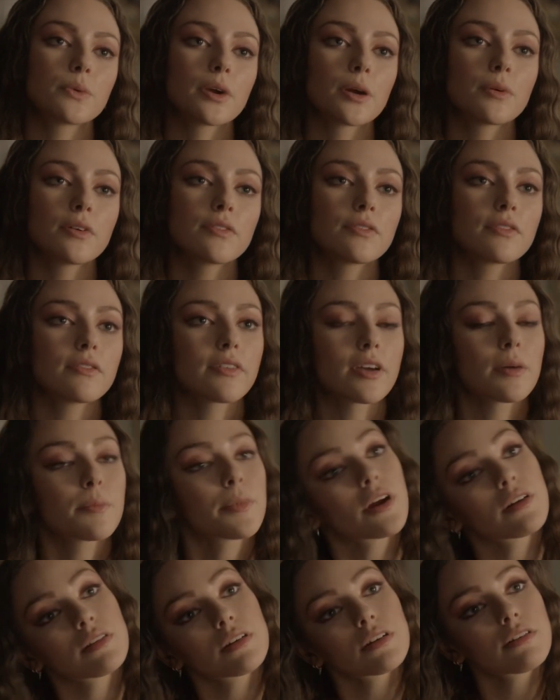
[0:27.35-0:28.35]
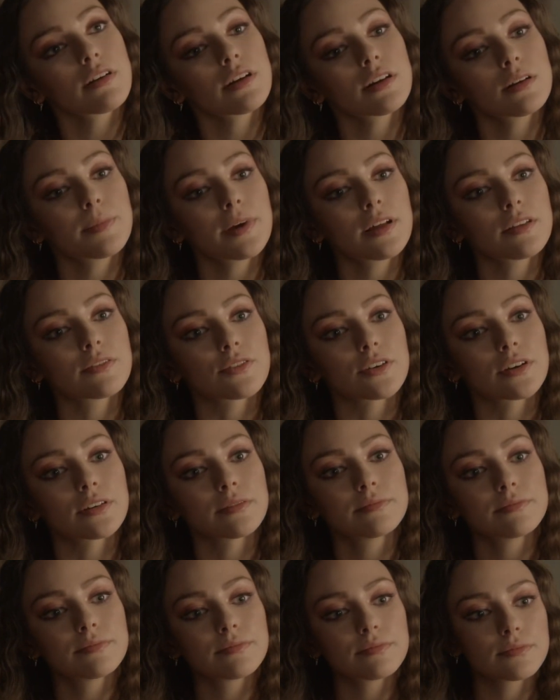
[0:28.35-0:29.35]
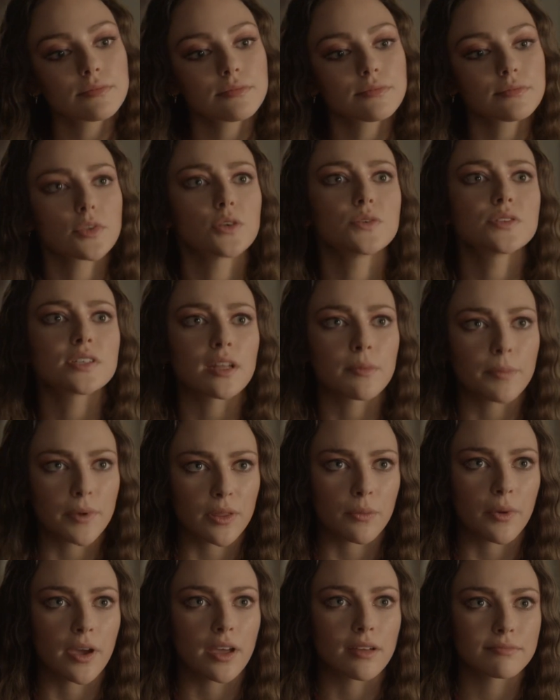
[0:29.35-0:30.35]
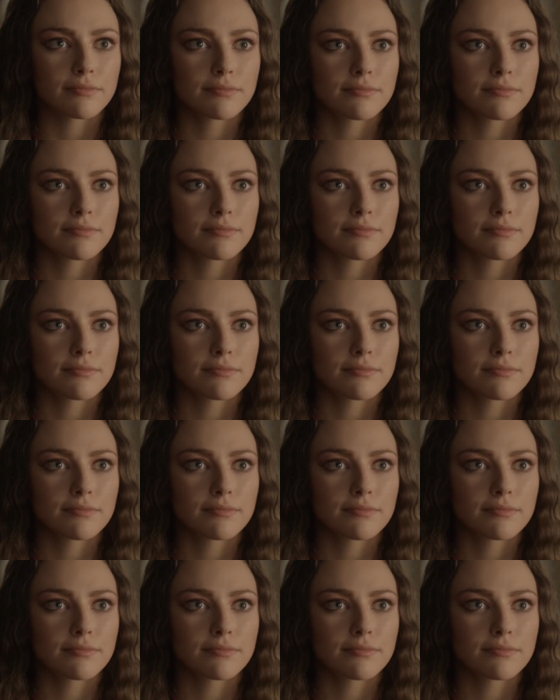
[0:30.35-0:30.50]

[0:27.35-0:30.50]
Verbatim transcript: werewolf, and vampire that created Malivore who's dead, by the way.